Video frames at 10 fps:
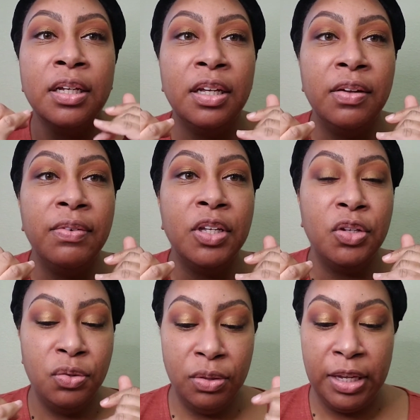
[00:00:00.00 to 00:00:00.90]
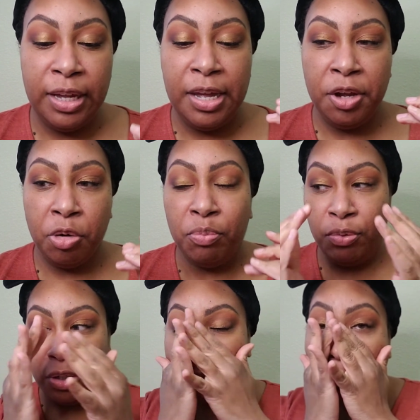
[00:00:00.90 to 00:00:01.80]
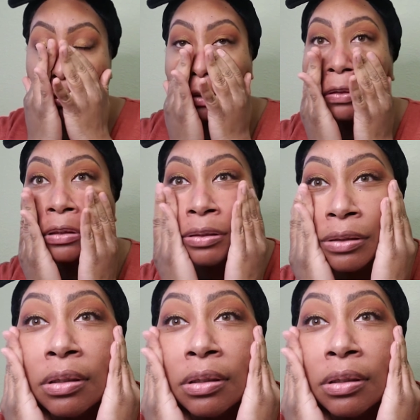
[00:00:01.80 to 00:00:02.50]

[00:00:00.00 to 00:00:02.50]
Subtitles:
giving you that airbrush look,